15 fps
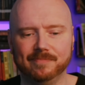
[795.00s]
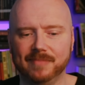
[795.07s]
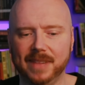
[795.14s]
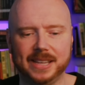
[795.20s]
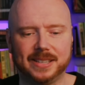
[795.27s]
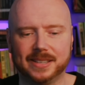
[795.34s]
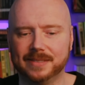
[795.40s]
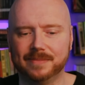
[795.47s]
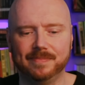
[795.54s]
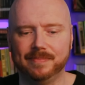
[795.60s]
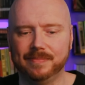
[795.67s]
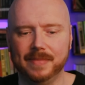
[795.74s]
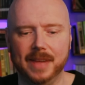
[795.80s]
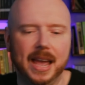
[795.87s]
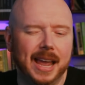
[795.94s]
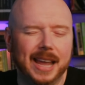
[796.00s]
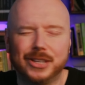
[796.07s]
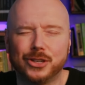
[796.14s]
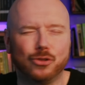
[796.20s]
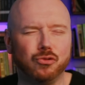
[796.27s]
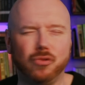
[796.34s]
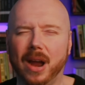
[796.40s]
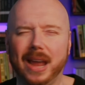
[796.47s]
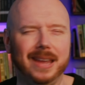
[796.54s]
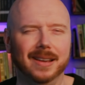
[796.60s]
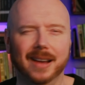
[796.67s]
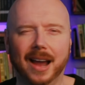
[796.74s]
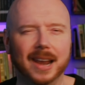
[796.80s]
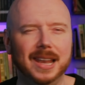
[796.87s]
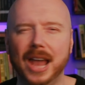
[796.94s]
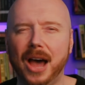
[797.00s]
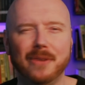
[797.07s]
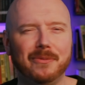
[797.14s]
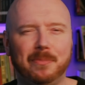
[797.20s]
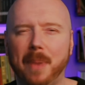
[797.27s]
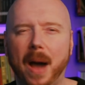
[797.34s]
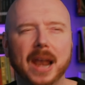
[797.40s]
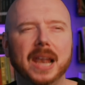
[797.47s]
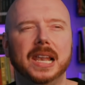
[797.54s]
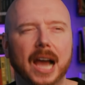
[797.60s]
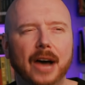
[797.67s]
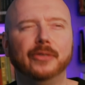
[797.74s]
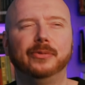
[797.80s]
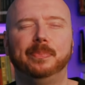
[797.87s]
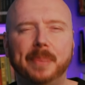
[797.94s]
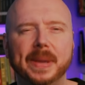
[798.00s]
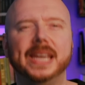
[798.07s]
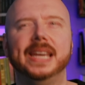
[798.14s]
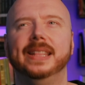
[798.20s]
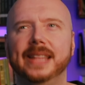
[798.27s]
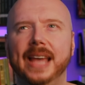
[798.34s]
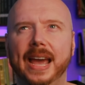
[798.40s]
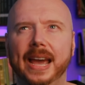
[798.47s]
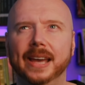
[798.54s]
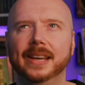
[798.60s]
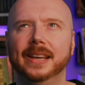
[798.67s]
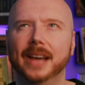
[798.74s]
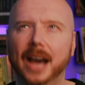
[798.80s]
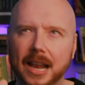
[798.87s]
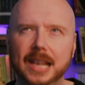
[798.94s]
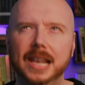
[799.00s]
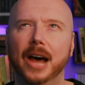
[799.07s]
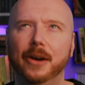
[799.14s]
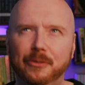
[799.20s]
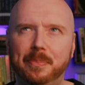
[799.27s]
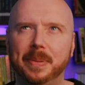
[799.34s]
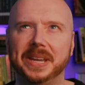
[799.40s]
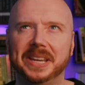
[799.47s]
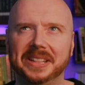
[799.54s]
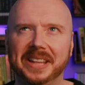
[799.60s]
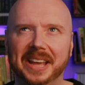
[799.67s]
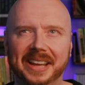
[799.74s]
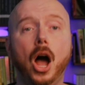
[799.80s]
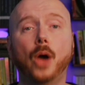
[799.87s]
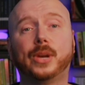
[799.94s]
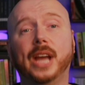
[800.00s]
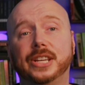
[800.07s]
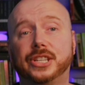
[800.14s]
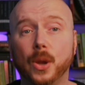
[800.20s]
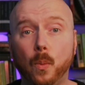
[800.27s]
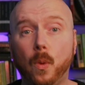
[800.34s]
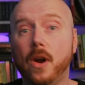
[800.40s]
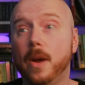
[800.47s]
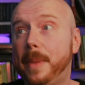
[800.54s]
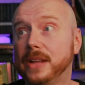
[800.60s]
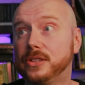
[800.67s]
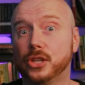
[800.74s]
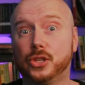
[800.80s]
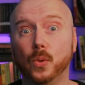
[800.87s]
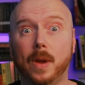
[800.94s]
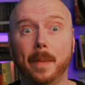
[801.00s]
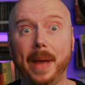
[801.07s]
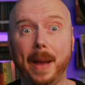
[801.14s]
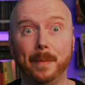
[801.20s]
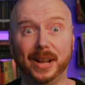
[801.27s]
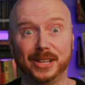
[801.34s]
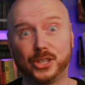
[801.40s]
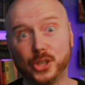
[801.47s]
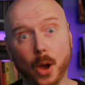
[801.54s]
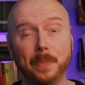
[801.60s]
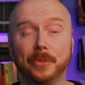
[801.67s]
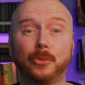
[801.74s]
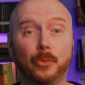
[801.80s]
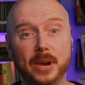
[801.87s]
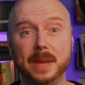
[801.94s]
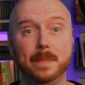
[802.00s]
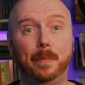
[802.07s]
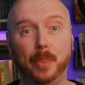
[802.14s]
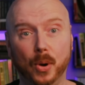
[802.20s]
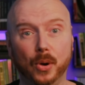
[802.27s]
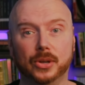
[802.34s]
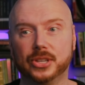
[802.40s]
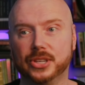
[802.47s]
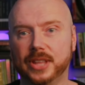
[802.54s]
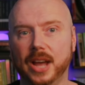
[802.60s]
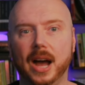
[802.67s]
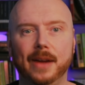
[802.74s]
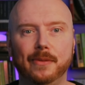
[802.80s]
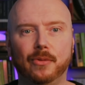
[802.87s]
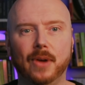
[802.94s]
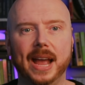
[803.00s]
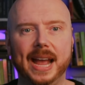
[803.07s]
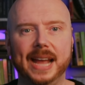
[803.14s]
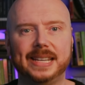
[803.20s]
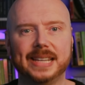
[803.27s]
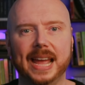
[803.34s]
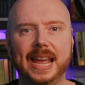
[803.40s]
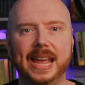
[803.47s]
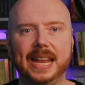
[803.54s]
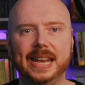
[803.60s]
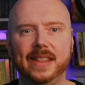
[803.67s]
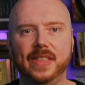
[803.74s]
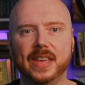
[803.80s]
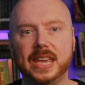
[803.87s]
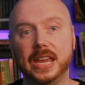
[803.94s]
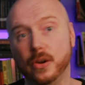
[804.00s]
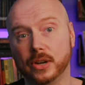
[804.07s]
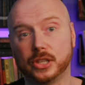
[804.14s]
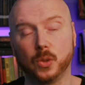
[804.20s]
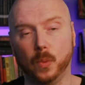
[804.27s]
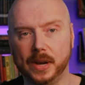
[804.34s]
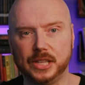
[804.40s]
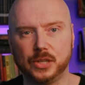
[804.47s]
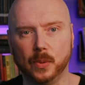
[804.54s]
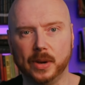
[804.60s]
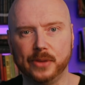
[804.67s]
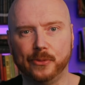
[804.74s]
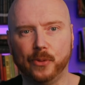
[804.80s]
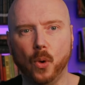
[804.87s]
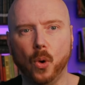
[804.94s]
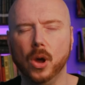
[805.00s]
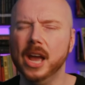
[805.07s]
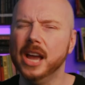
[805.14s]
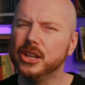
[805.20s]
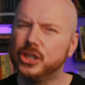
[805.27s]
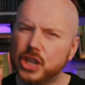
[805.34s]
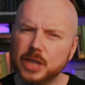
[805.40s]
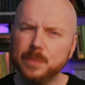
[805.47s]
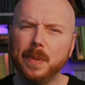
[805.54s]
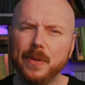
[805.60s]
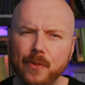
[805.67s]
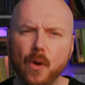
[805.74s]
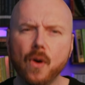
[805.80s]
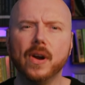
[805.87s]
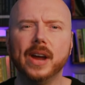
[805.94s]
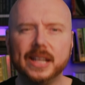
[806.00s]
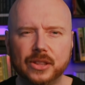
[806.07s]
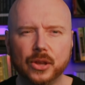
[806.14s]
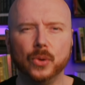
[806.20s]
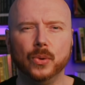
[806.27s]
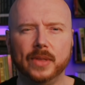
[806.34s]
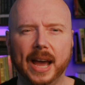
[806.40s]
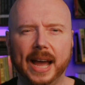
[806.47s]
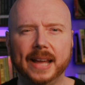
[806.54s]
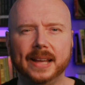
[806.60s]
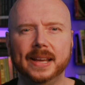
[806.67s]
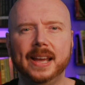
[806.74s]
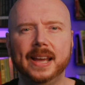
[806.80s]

it's it's great. I love, I love being there. I love being there. Okay, so we're about to talk about my top three books that I've read in the year of 2024. Just before I do that,